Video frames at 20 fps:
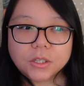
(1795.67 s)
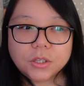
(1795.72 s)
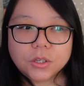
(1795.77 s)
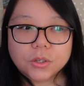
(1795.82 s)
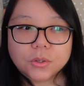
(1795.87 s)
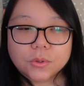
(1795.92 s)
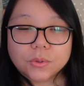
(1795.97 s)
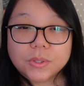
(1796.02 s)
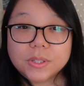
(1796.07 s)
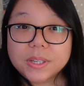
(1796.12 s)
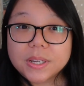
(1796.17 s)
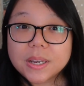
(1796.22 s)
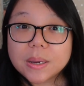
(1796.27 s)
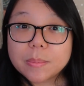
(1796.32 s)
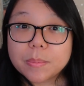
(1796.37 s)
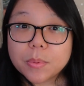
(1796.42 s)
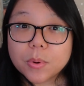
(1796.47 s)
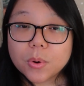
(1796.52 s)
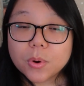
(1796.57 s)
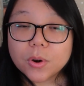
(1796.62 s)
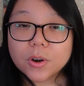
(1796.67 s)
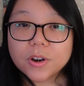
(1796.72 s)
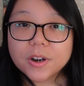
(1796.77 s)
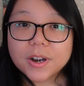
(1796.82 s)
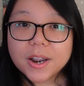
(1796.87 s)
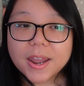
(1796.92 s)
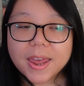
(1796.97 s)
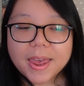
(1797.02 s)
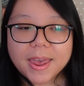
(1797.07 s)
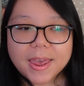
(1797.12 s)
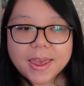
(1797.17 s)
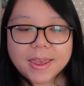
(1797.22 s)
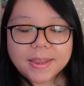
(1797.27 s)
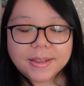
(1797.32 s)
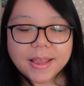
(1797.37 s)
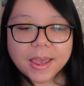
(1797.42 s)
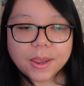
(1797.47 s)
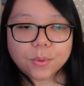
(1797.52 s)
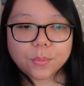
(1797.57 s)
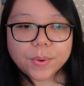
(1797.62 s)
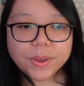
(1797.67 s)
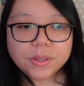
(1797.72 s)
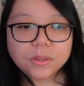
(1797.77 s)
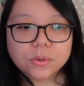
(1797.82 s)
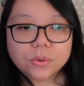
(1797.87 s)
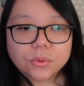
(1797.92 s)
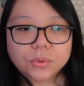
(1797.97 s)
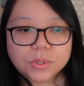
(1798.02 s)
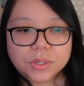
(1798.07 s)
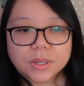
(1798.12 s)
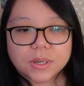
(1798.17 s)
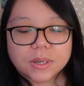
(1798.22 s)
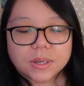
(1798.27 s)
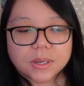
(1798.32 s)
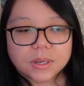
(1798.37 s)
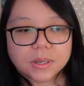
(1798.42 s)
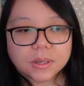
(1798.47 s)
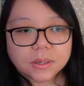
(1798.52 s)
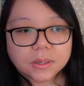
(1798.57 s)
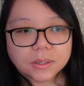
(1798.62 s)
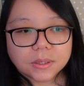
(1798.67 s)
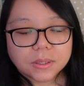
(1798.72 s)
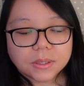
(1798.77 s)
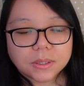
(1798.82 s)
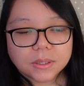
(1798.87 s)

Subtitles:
to Singapore, and I went to the